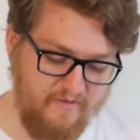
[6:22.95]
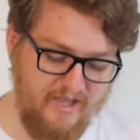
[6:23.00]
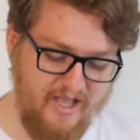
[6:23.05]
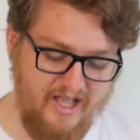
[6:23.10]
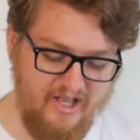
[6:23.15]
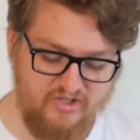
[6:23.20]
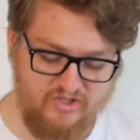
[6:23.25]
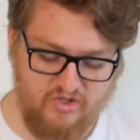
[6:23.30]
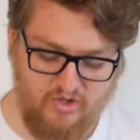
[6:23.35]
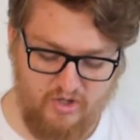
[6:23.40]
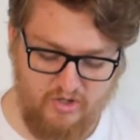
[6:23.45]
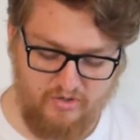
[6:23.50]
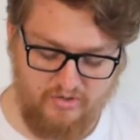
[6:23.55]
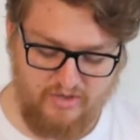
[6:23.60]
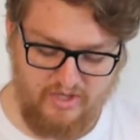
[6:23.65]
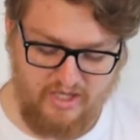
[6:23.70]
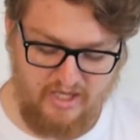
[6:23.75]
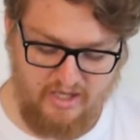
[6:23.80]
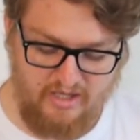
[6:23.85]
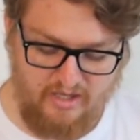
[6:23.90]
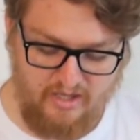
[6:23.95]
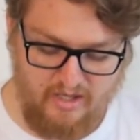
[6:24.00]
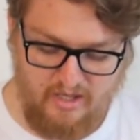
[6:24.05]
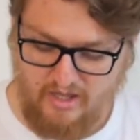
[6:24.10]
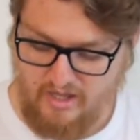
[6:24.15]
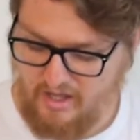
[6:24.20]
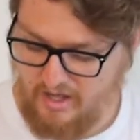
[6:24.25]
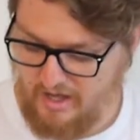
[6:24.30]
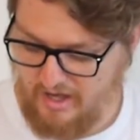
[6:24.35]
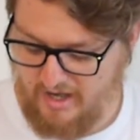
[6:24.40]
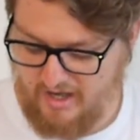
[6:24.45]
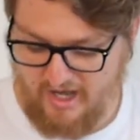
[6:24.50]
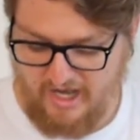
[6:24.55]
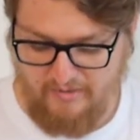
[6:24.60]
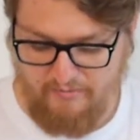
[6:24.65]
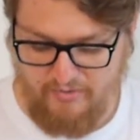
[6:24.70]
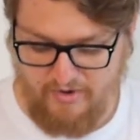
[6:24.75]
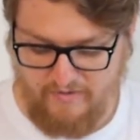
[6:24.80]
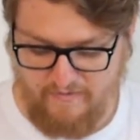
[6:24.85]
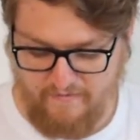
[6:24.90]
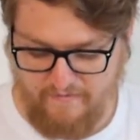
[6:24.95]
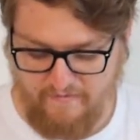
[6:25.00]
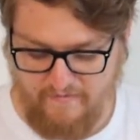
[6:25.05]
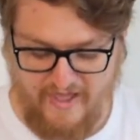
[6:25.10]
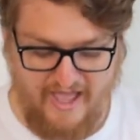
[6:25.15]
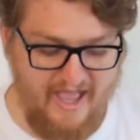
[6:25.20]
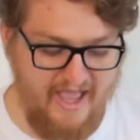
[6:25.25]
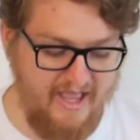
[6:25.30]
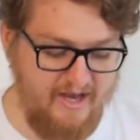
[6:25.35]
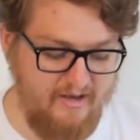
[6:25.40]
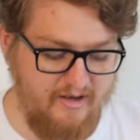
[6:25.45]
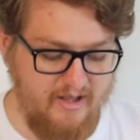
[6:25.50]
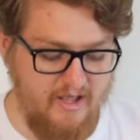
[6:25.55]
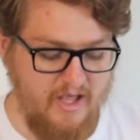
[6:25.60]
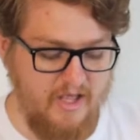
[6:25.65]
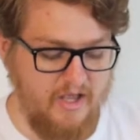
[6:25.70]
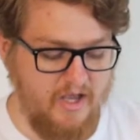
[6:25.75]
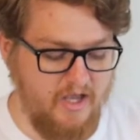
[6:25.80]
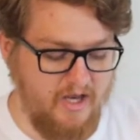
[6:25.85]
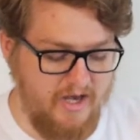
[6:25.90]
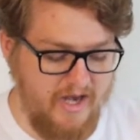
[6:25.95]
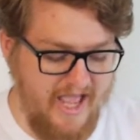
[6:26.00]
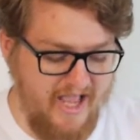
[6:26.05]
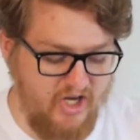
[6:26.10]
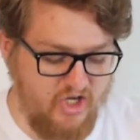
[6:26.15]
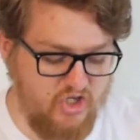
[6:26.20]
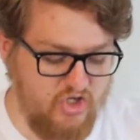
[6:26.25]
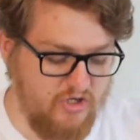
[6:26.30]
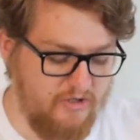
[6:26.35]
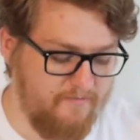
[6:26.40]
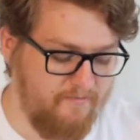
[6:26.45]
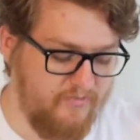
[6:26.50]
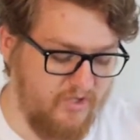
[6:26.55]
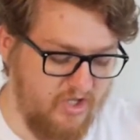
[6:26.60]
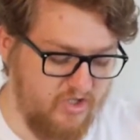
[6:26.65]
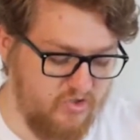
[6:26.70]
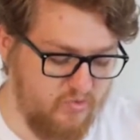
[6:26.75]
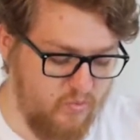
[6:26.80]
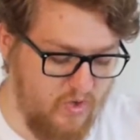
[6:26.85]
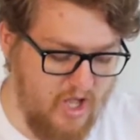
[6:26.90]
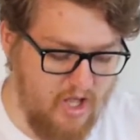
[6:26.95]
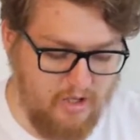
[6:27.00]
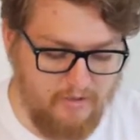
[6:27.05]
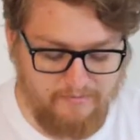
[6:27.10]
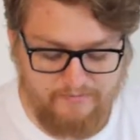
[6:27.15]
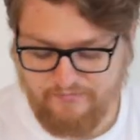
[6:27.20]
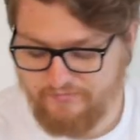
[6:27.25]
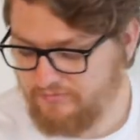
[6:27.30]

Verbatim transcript: It has got the hybrid fan connection as well